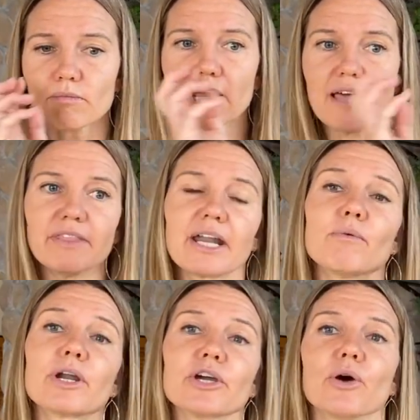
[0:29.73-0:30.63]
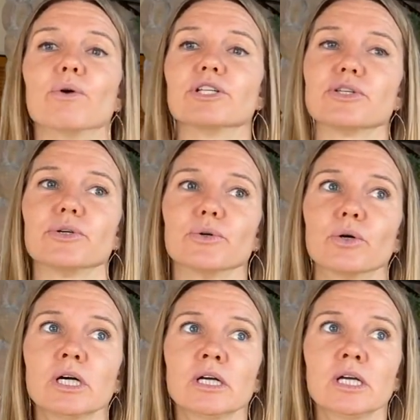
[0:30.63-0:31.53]
And then I want to go into
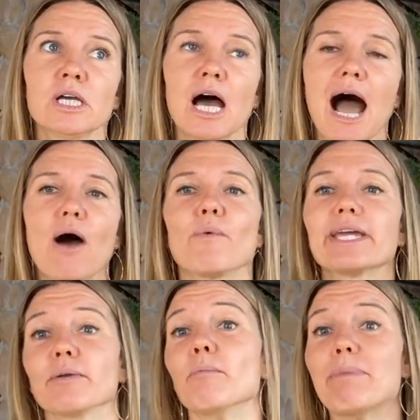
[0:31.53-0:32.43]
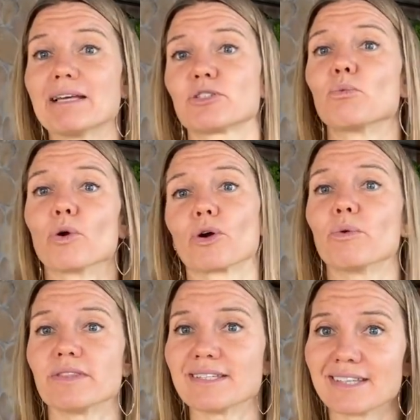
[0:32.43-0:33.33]
how we can best work
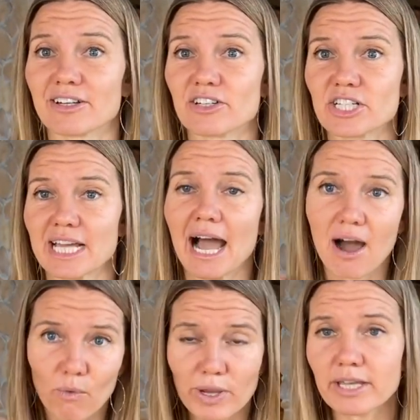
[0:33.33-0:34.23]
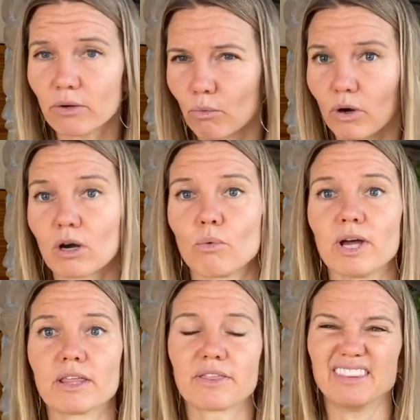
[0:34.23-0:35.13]
with this energy, how we can work
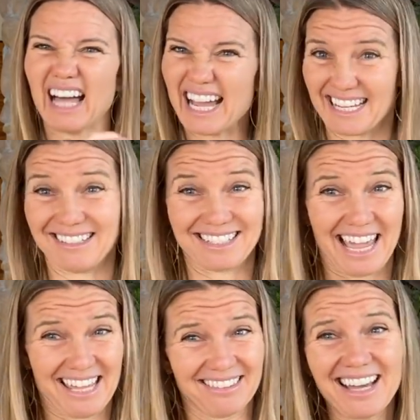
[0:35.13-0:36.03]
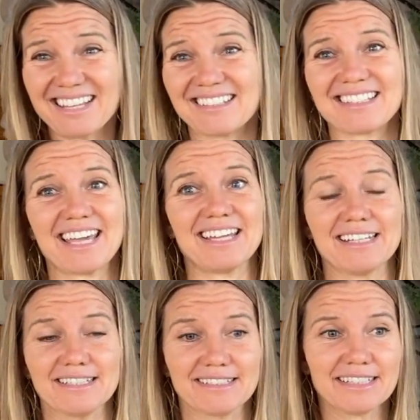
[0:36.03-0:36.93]
with Lionsgate. Lionsgate
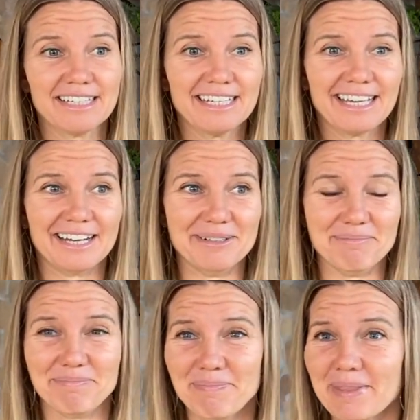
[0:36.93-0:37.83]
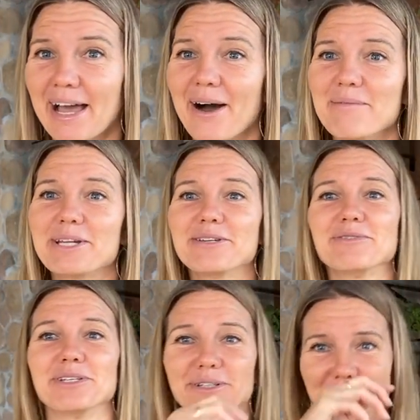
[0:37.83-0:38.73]
is, how many of
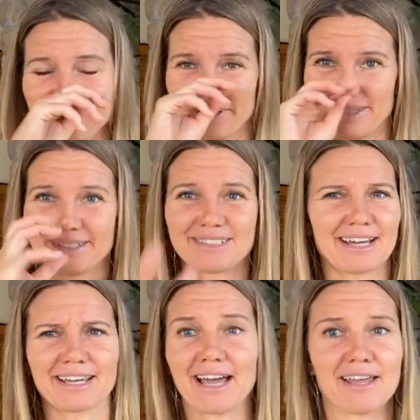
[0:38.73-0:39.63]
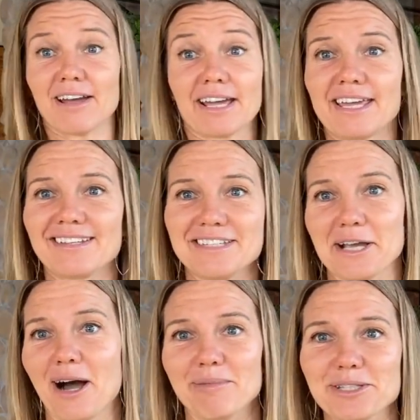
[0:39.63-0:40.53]
you, and this, I can't see
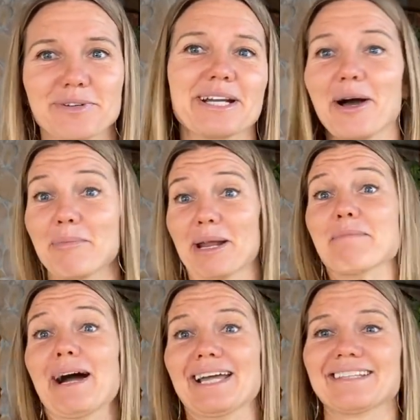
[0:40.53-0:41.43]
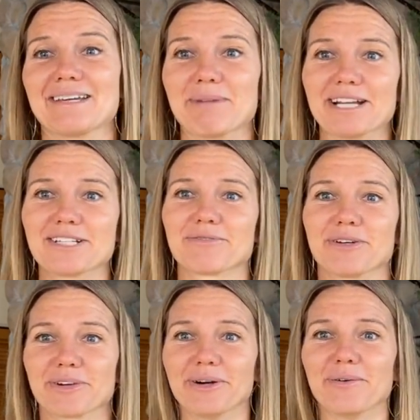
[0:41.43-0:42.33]
comments right now, but they might shift
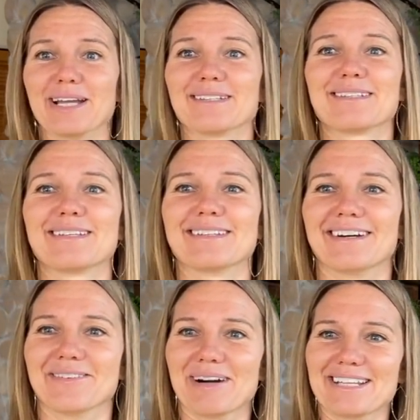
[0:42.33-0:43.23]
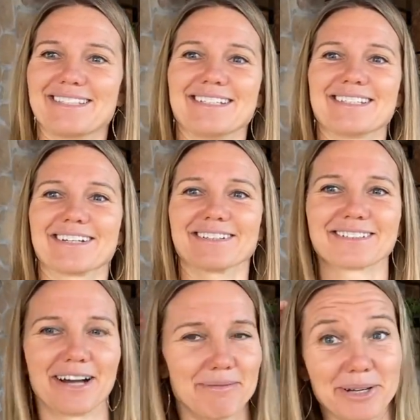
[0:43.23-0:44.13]
over. Oh wait, I see Sarah's
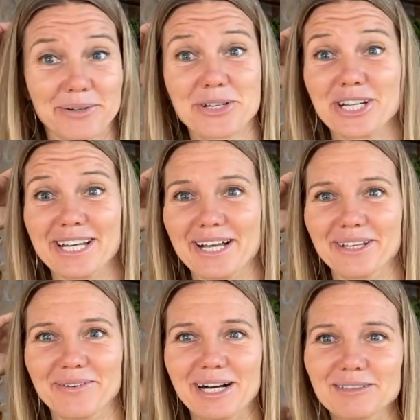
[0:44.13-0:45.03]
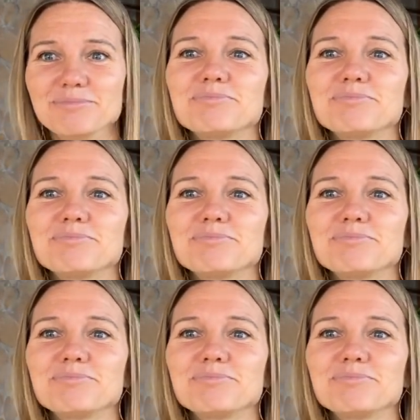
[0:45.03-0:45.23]
comment, oh shit, LOL.